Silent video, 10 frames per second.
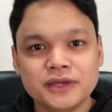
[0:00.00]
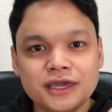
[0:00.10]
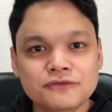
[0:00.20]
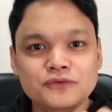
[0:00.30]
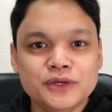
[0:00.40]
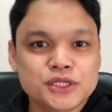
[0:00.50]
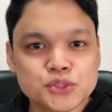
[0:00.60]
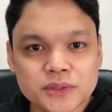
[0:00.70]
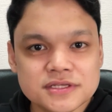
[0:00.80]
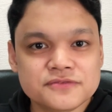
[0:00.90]
If you
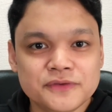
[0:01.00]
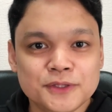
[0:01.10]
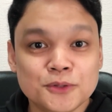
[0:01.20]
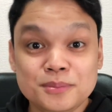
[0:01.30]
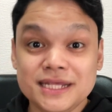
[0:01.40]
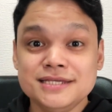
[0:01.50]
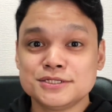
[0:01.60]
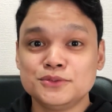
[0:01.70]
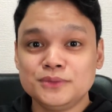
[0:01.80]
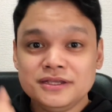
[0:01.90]
enjoyed this video,
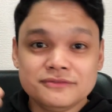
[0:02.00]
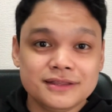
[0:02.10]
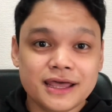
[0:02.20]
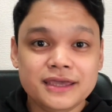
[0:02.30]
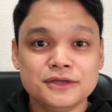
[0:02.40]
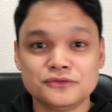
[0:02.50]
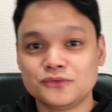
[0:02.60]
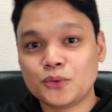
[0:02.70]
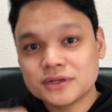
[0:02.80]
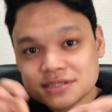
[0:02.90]
please do leave a like and
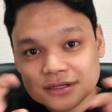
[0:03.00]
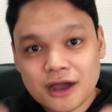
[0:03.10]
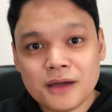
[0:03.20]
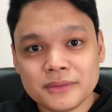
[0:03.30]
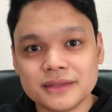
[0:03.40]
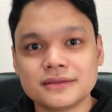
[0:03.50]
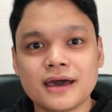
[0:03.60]
of course a comment.